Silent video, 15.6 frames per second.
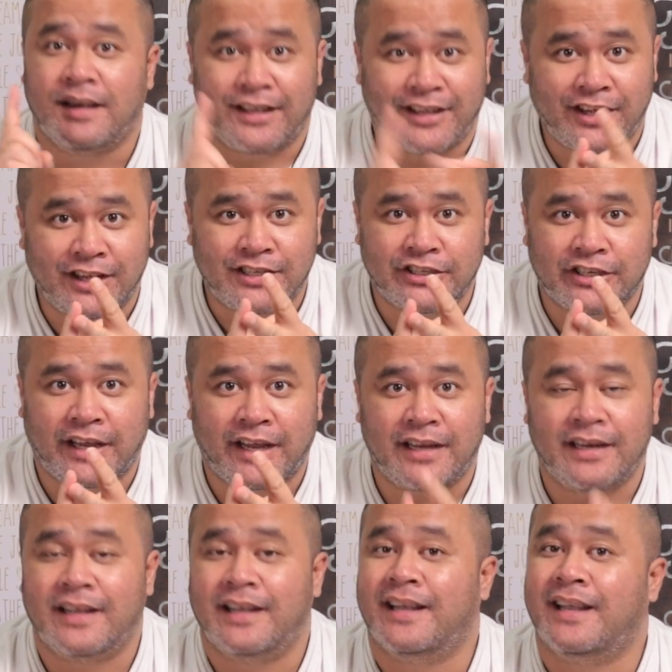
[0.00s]

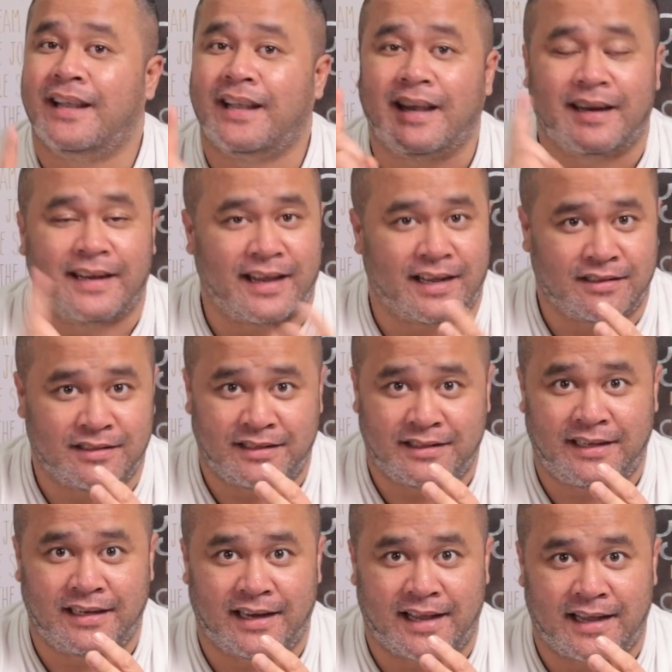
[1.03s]
keychain, and
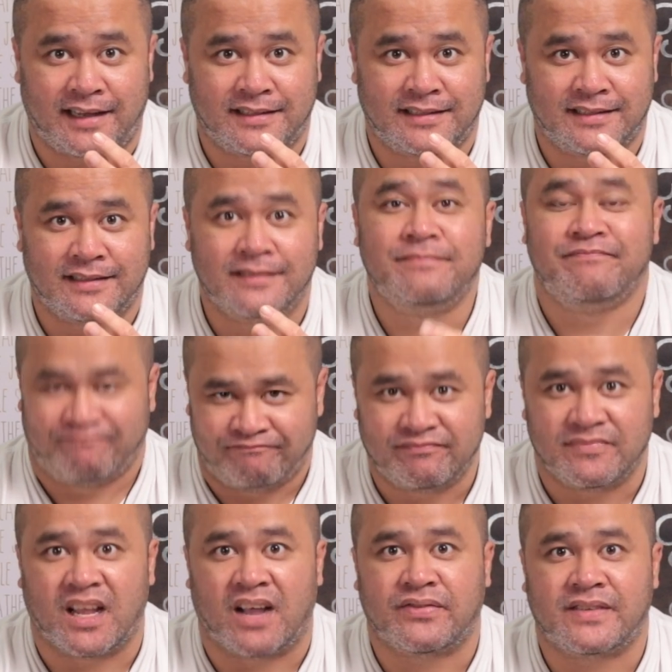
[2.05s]
LED lights.
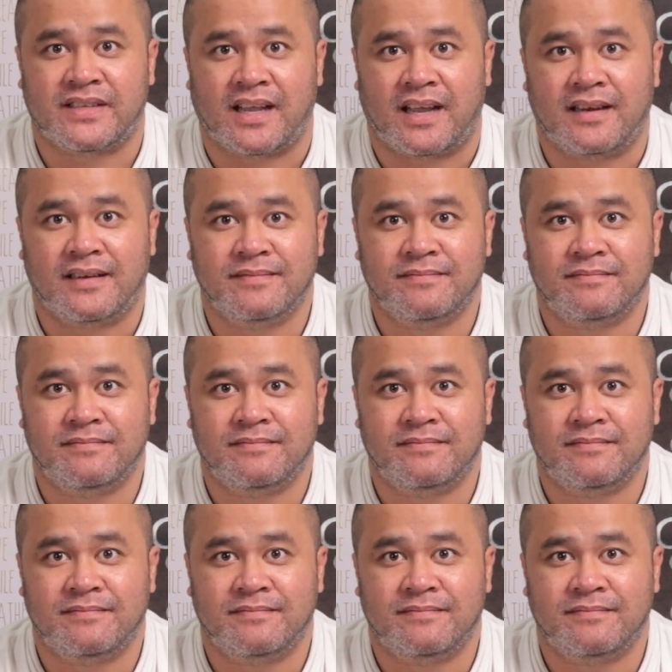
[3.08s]
Enough said.